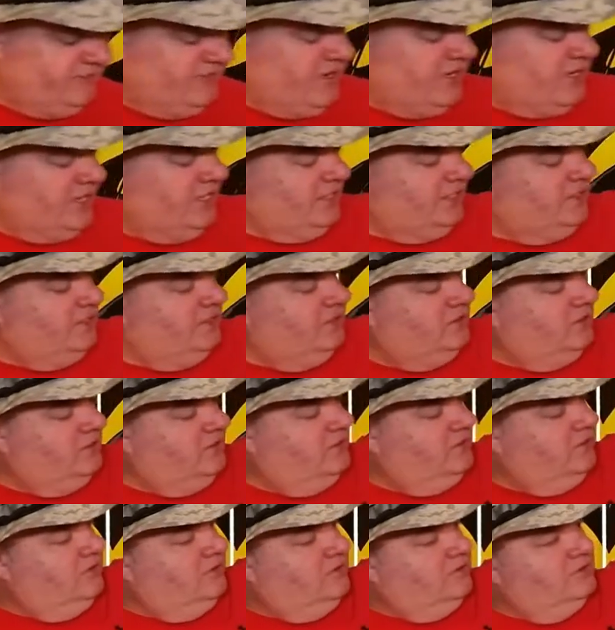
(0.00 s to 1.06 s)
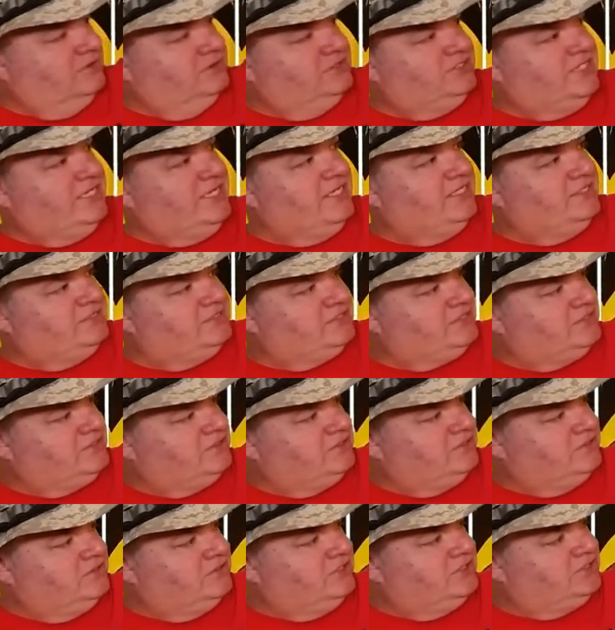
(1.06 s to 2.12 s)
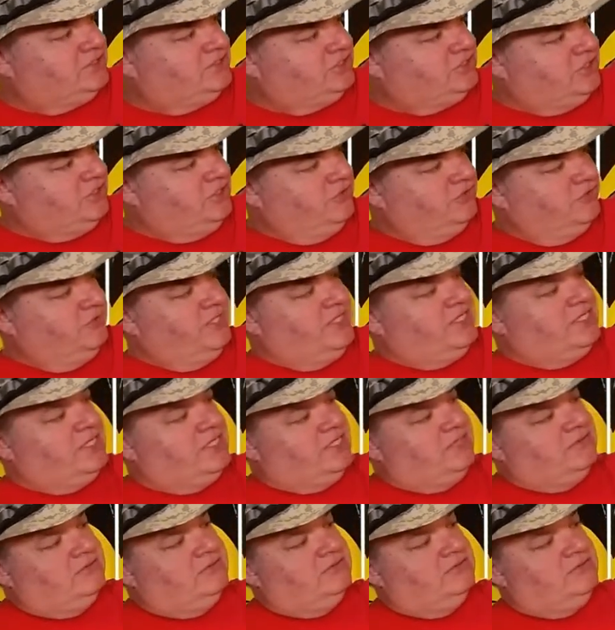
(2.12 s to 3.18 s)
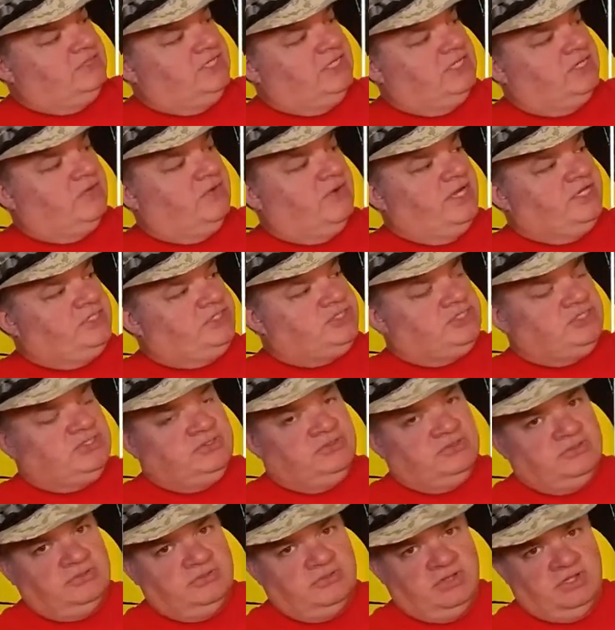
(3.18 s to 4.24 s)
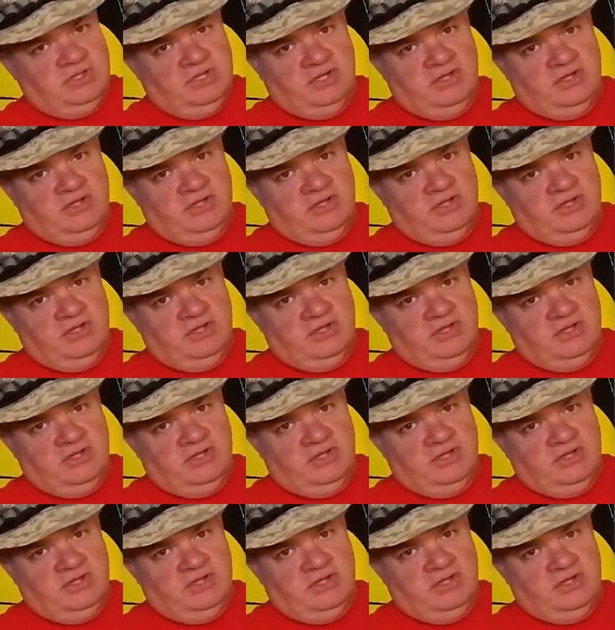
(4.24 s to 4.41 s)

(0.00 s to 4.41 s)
find tents. This is a Eureka Getaway 2.